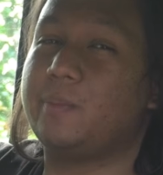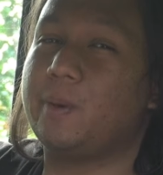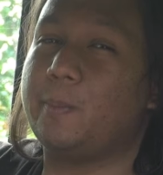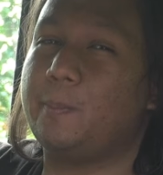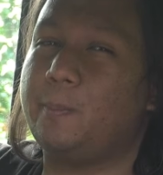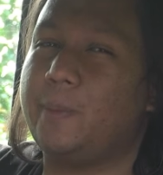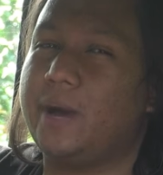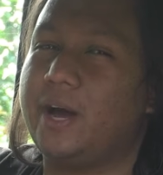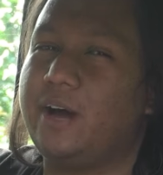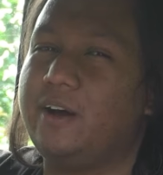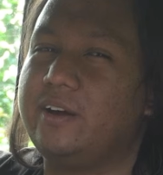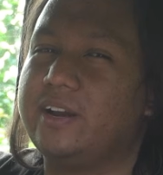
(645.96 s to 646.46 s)
I'm
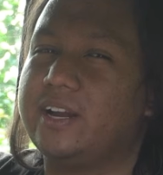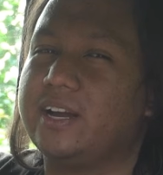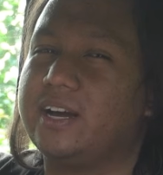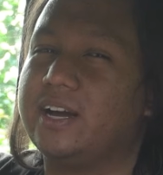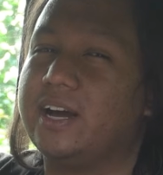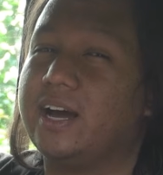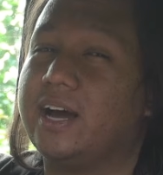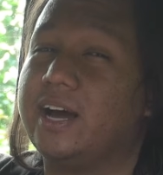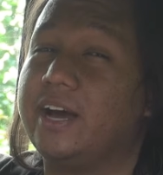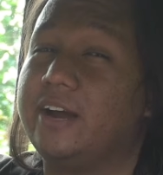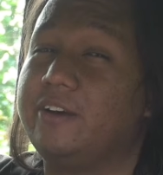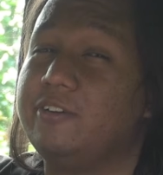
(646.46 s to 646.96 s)
about
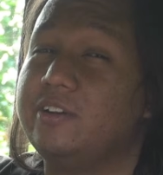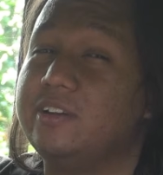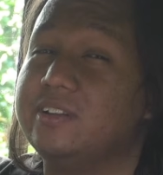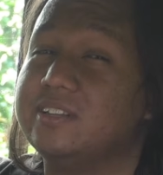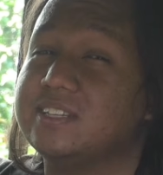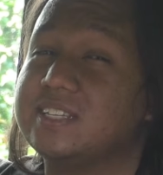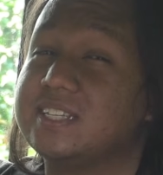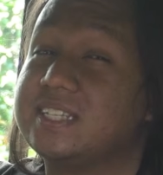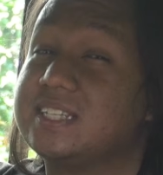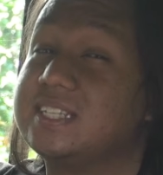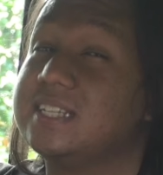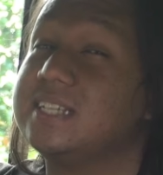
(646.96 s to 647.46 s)

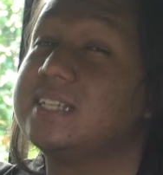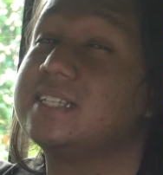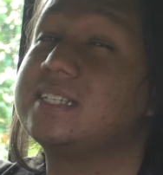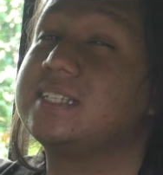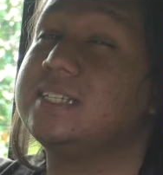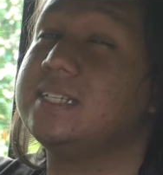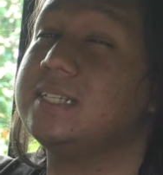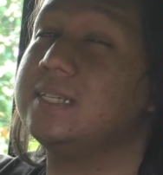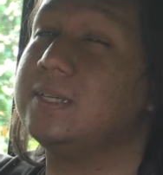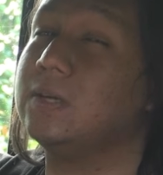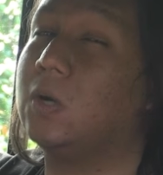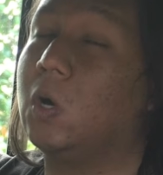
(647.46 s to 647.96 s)

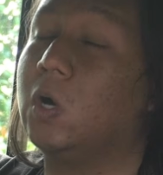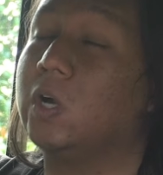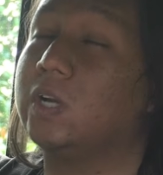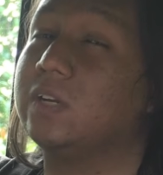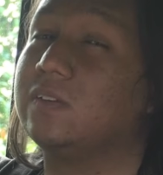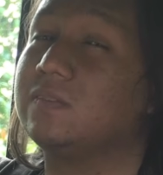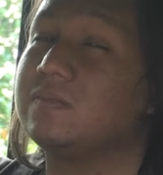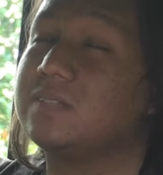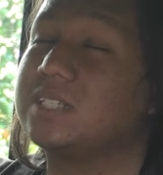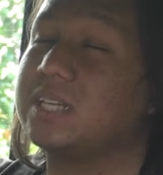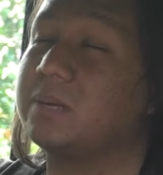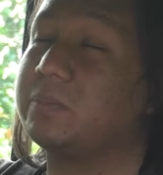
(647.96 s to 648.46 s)
160
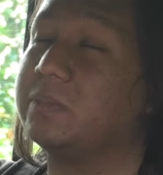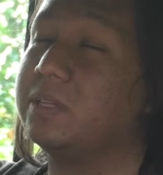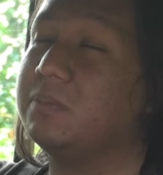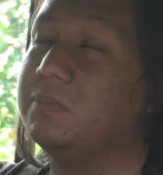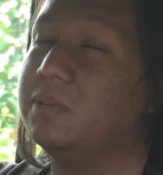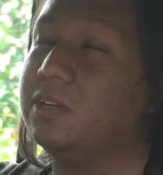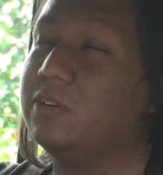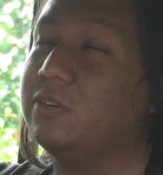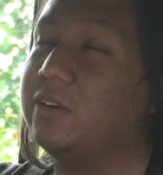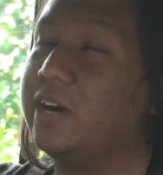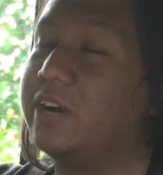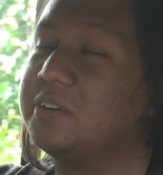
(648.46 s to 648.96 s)
odd, something
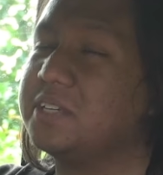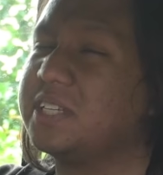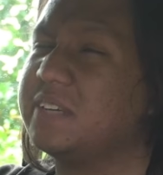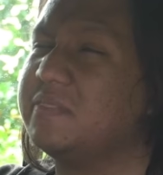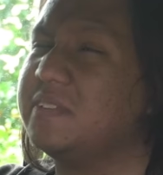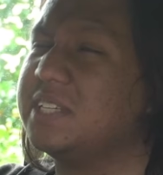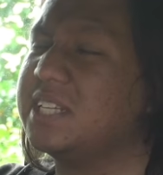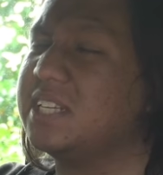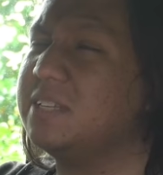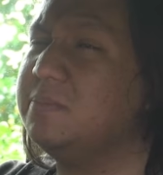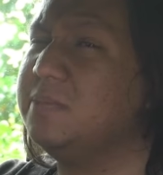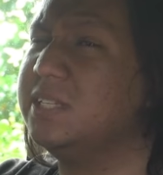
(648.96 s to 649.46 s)
below
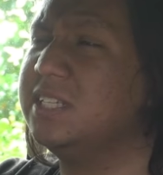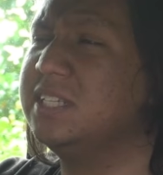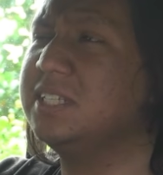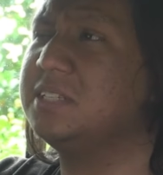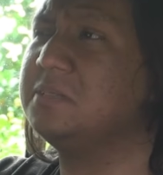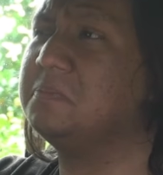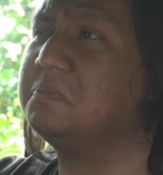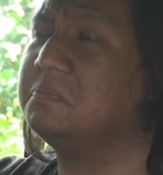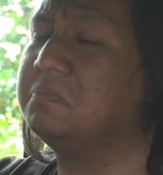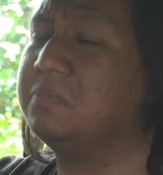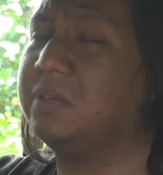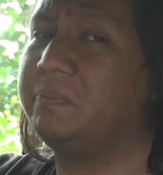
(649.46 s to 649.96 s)
170
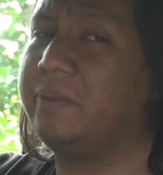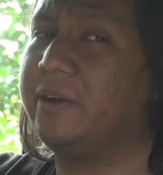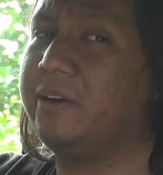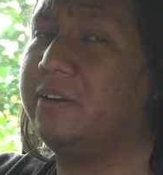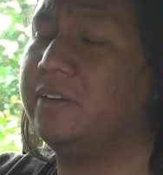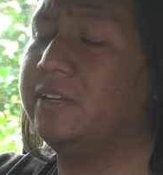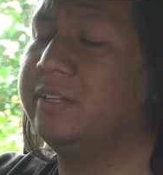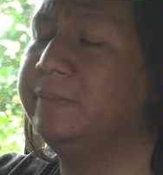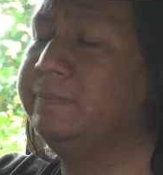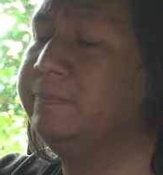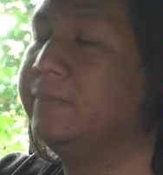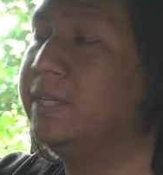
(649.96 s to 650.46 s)
centimeters
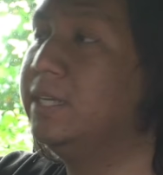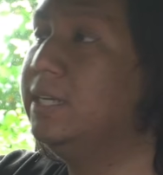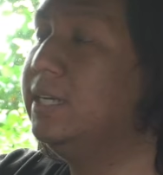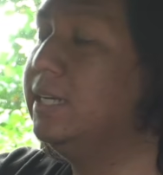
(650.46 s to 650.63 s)
apparently.